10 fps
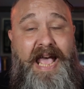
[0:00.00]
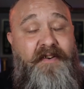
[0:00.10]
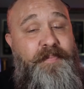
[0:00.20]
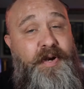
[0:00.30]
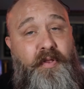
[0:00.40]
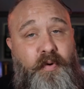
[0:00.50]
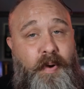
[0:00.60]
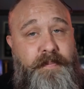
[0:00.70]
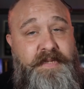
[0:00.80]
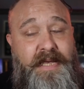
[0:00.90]
have been on the
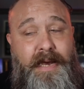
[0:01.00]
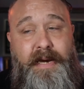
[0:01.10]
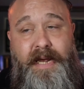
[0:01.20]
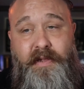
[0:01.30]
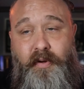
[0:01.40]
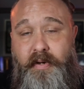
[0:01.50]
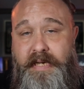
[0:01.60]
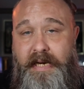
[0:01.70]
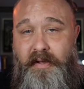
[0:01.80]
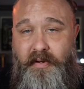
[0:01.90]
website and looked,
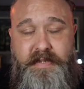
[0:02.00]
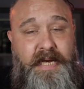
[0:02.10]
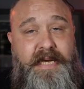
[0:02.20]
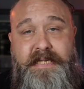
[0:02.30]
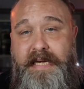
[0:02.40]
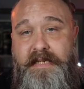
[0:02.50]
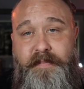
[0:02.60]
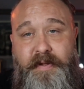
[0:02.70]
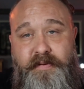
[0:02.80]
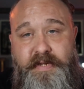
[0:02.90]
and it looks like he's got
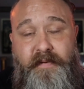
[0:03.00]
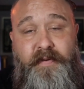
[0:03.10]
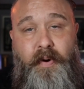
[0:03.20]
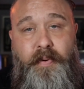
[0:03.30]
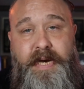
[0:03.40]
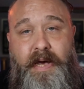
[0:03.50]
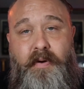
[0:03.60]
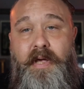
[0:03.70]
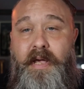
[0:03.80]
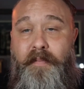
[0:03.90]
some other stuff going
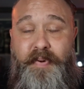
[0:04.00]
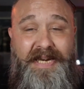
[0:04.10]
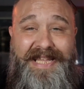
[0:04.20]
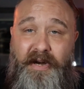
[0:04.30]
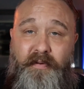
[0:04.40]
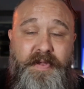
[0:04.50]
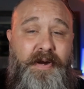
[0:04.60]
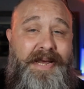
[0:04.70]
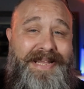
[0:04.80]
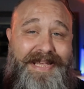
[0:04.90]
now. But get over
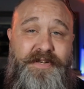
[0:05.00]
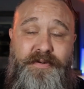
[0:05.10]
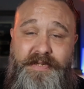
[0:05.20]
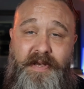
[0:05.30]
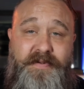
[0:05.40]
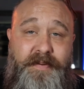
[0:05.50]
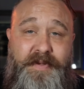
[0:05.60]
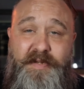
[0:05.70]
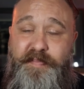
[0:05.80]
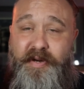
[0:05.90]
there and get yourself some of
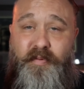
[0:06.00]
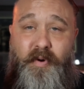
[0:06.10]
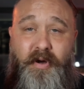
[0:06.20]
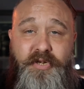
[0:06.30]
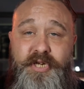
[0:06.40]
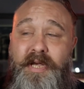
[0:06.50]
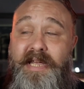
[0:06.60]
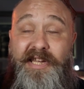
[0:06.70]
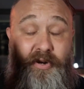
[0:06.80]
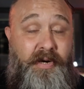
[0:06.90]
this beard wash.
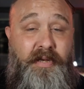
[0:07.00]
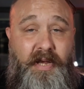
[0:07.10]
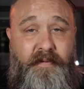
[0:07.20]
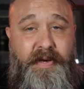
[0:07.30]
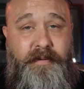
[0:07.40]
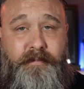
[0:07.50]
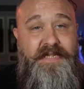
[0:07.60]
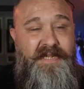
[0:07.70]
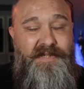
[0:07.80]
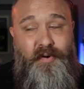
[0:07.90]
You're gonna love it.
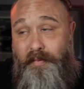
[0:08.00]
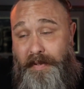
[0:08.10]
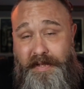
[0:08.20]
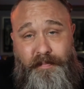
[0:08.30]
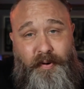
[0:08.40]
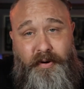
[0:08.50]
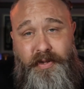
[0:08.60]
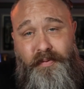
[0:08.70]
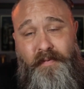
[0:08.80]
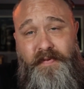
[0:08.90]
This is normally the part of
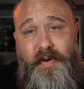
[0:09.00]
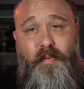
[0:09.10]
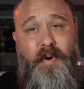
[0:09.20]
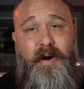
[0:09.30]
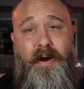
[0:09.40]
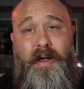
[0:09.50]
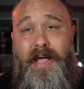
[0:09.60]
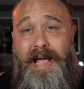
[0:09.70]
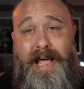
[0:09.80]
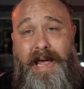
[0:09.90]
the review where
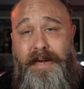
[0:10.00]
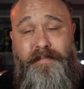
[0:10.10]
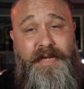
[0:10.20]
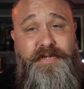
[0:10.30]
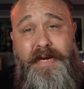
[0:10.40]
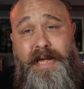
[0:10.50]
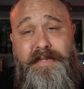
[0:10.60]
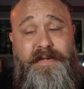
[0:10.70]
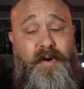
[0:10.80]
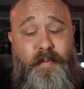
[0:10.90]
I let you
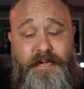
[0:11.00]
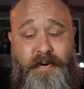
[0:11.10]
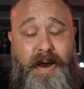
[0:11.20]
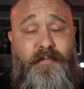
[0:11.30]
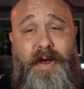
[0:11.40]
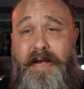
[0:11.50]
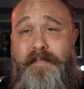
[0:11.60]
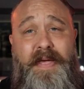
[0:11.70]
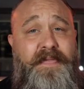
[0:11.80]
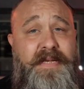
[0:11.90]
guys know whether I
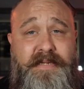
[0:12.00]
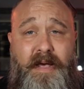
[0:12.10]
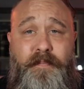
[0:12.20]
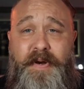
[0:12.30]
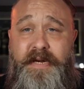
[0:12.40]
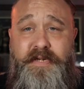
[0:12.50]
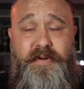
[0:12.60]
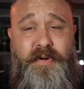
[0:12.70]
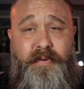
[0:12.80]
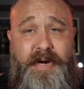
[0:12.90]
recommend this company to
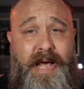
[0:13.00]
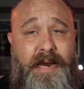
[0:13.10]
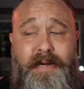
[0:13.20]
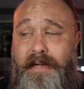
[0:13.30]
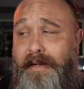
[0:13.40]
you or not.